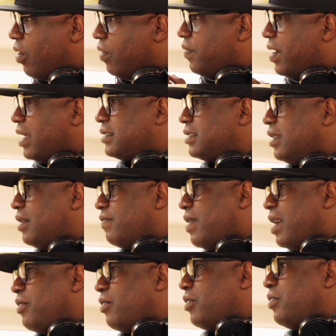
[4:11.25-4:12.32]
of ourselves
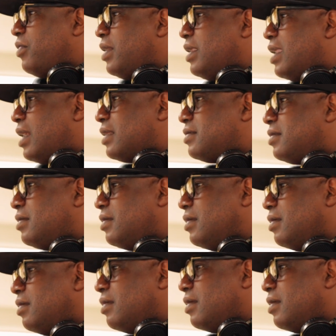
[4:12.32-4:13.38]
and not knowing that
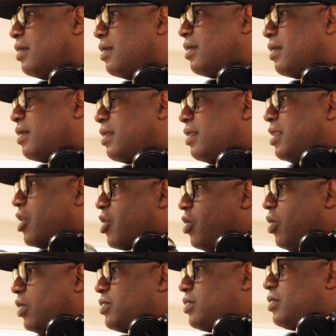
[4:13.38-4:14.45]
the
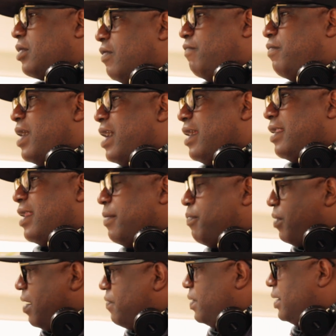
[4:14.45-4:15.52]
cost of buying a
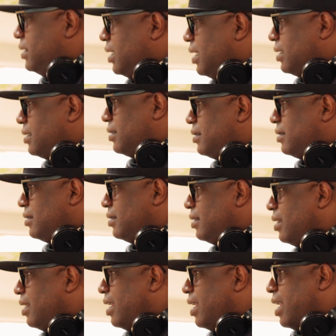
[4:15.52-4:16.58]
private jet
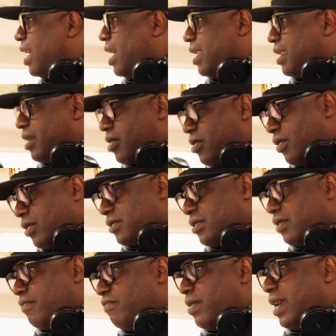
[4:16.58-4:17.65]
and the
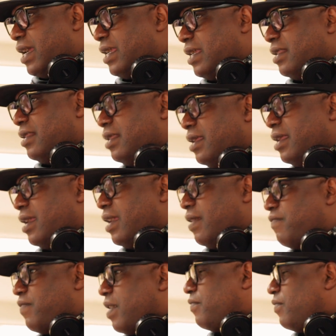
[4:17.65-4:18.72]
cost of buying
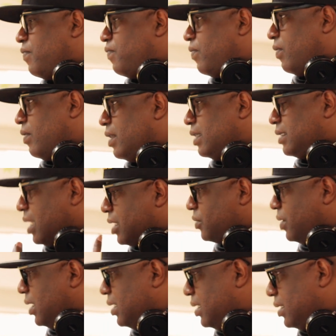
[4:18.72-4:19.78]
a 504 is
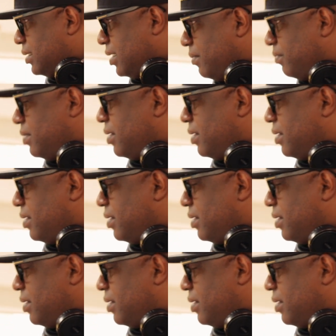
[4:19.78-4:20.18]
actually the same